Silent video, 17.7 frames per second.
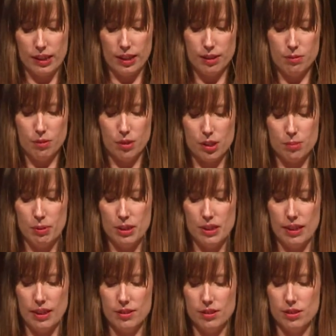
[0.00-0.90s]
at Roxby
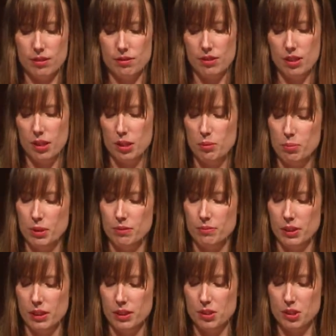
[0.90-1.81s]
Downs and Olympic
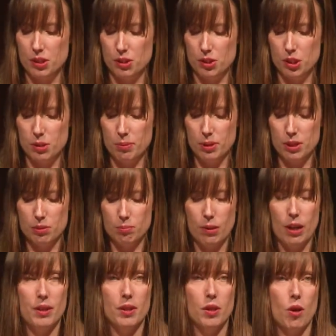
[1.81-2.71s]
Village contributed
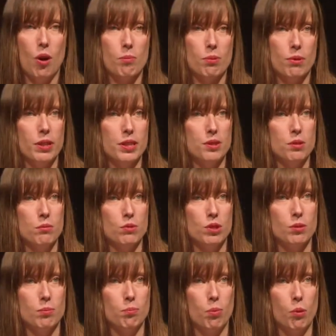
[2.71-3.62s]
by the operation
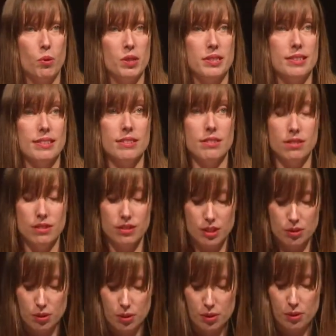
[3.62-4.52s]
was
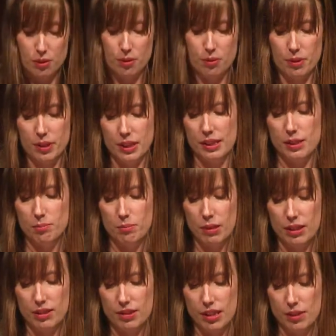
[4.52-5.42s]
0.03
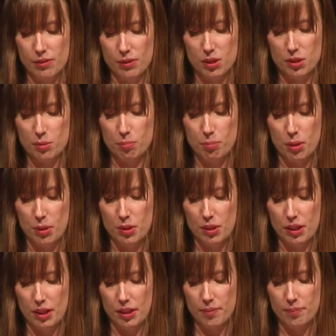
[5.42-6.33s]
millisieverts per
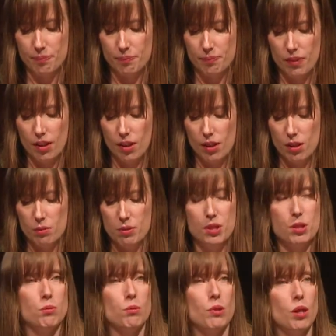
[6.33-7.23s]
year, which
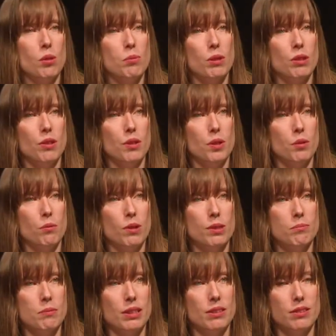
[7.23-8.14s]
are well below the
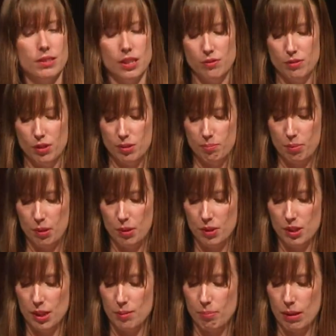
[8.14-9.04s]
1 millisievert per
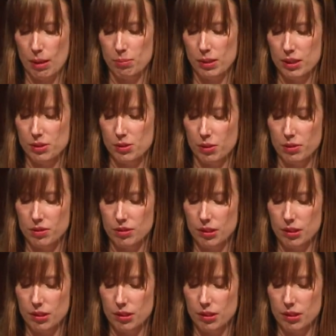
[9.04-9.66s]
year public dose